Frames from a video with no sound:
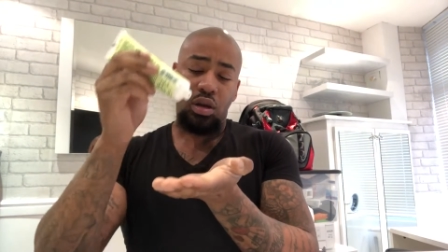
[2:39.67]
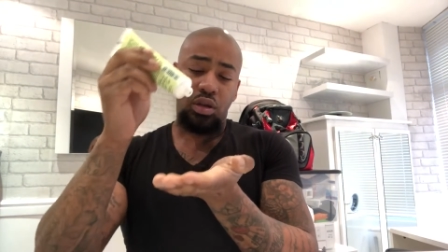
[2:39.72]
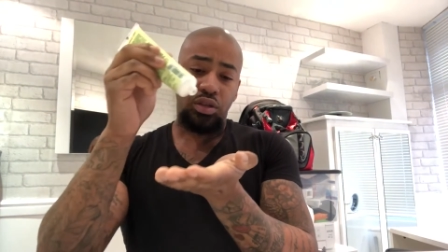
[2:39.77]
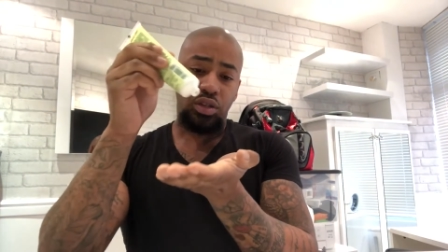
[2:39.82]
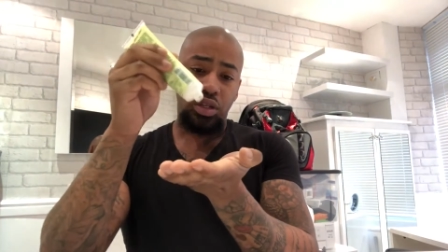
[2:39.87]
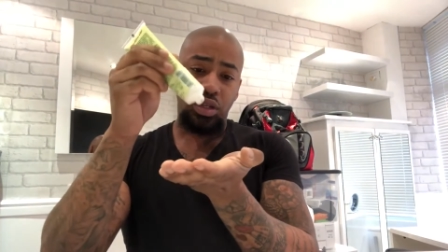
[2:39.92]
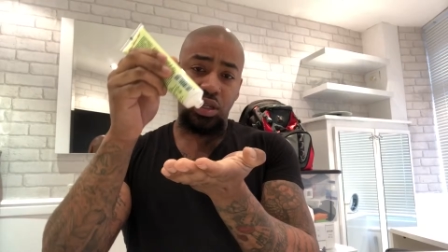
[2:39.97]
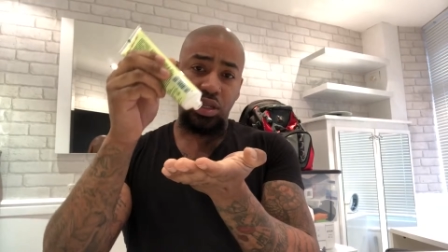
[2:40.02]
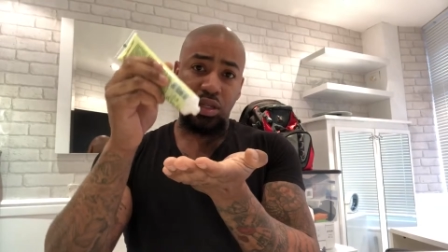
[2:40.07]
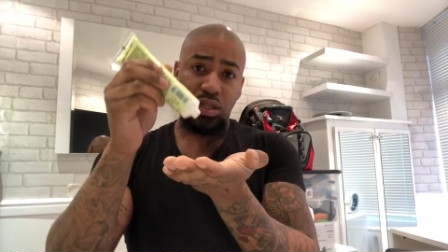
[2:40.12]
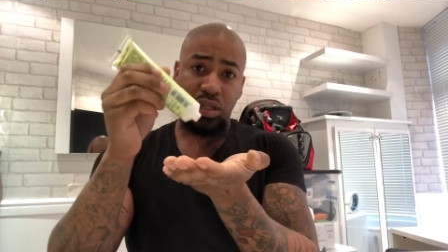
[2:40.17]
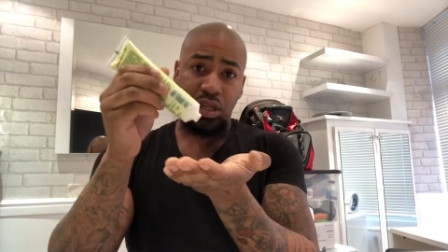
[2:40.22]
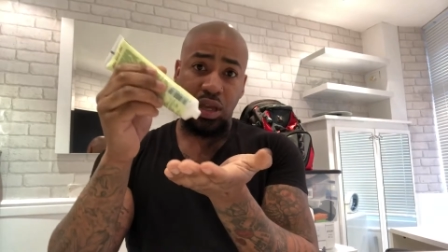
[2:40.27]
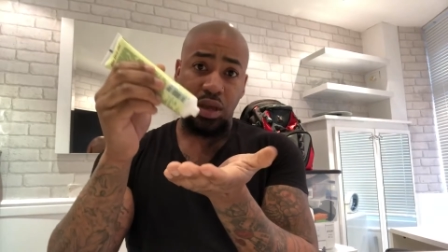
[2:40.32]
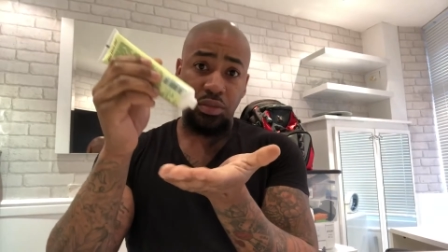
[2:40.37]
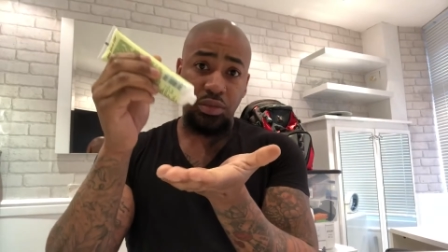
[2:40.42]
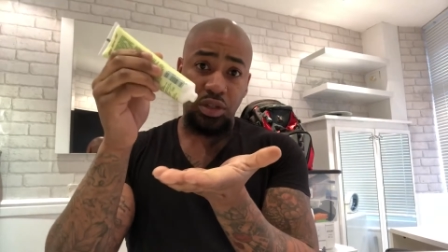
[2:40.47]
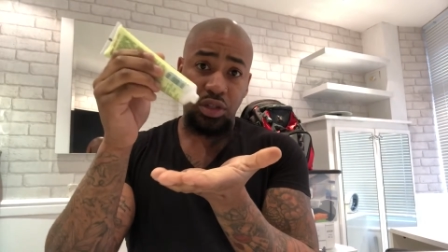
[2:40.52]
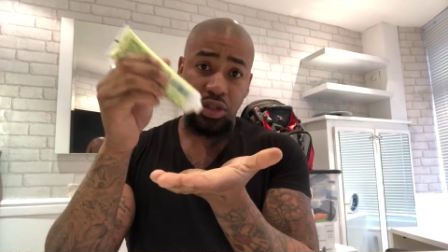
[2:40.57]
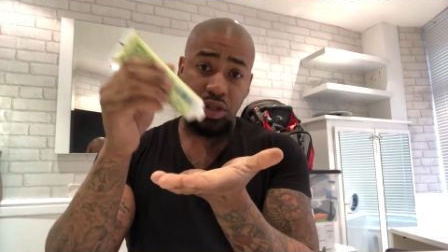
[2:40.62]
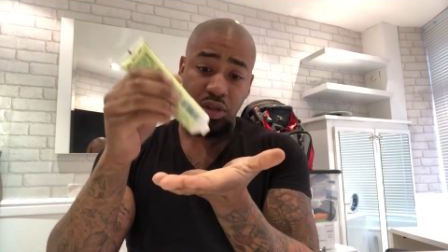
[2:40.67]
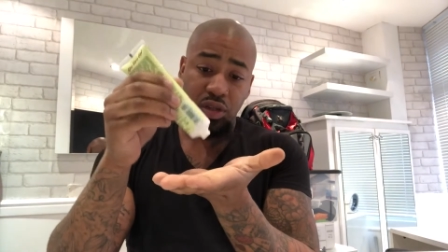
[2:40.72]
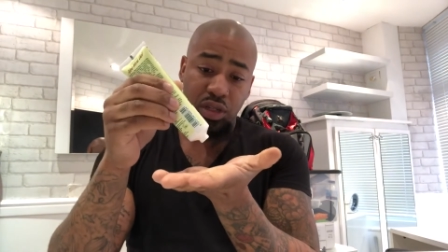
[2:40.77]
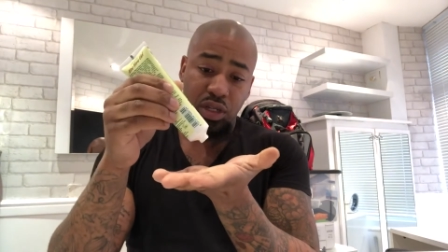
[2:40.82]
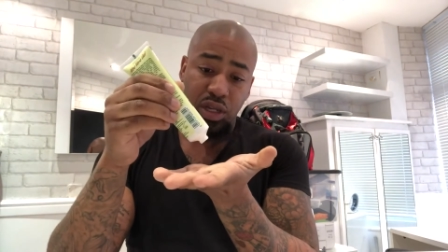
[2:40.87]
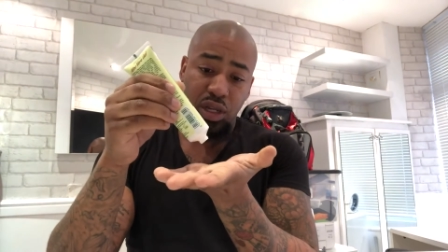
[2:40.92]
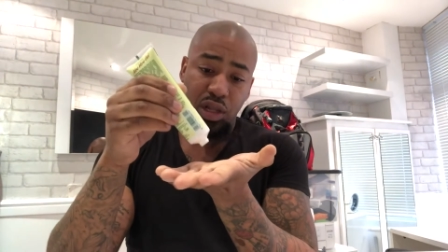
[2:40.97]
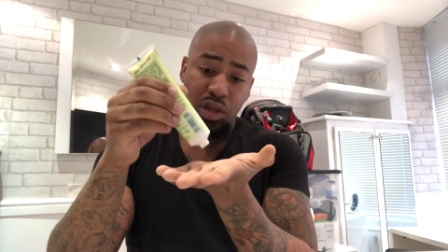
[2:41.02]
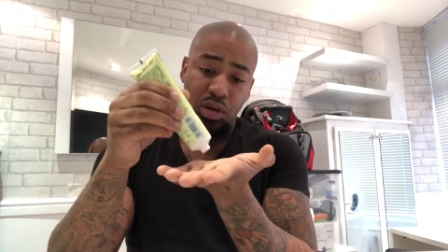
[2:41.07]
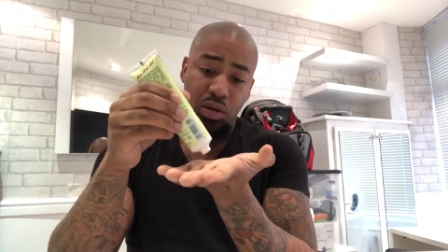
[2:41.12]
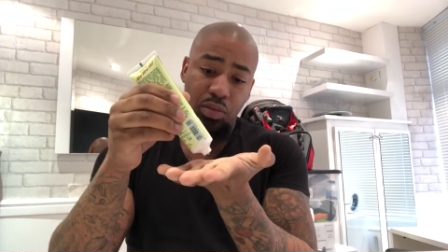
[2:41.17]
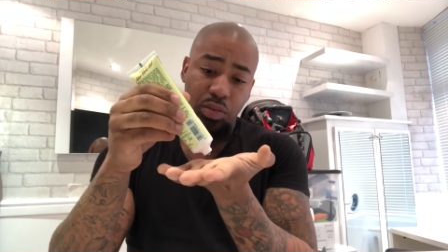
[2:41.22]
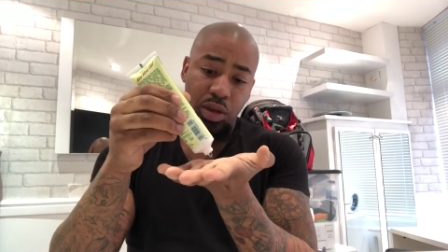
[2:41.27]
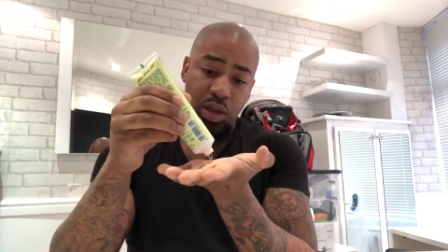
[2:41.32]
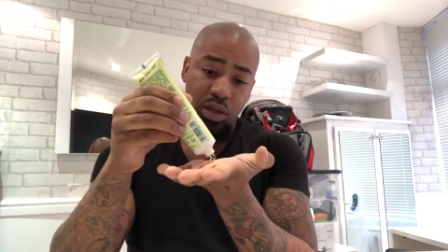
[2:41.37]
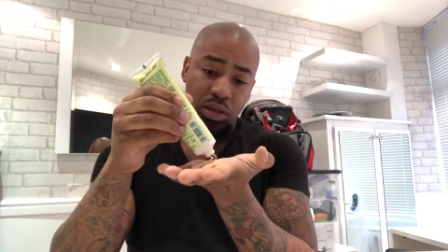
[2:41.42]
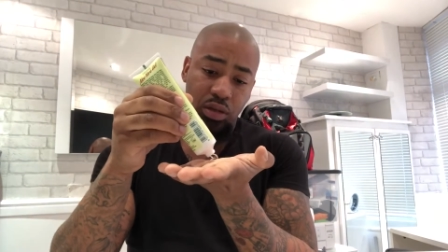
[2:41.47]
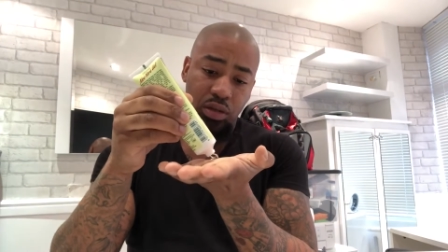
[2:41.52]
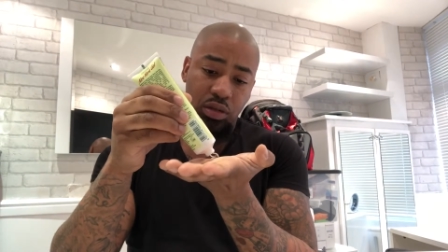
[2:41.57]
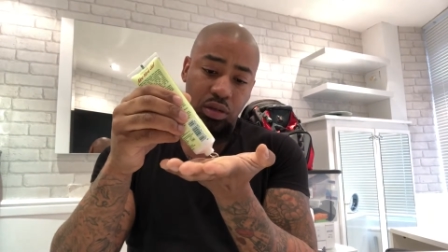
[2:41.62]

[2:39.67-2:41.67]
As you can see, I'm just using a little bit,